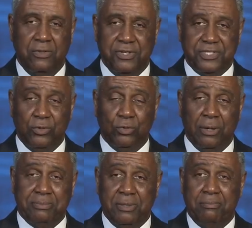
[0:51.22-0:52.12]
of this
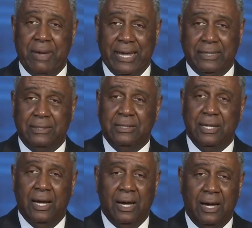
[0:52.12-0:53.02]
erupted back
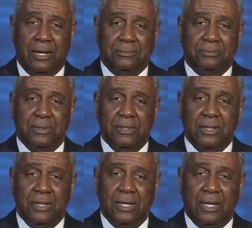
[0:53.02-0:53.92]
uh,
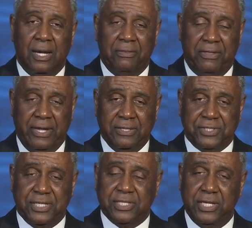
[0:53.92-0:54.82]
uh, then
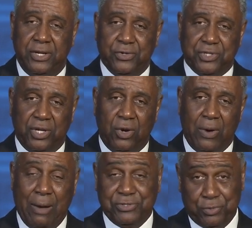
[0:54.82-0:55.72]
60 years ago,
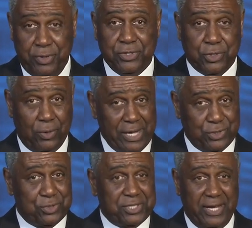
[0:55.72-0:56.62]
I was three years old, as
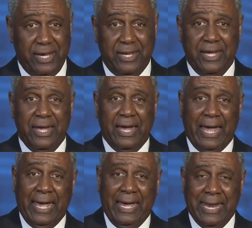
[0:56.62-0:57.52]
you said,
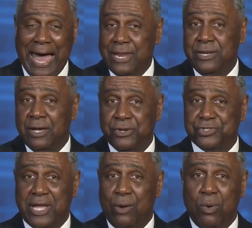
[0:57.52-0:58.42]
and I didn't
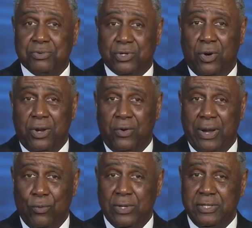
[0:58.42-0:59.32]
understand what was going on.
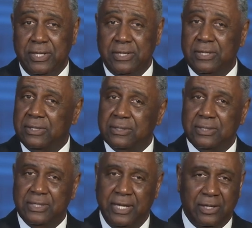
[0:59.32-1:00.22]
I really didn't
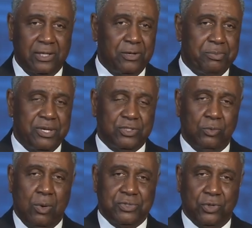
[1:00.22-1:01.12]
get a clear picture
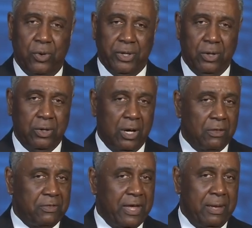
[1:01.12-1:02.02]
of what was going on,
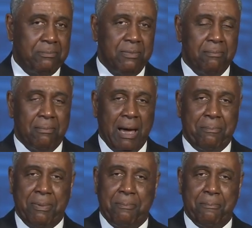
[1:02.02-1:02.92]
other than my
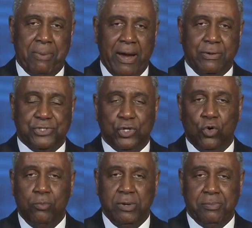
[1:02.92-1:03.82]
parents
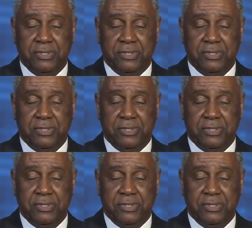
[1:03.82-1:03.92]
told me,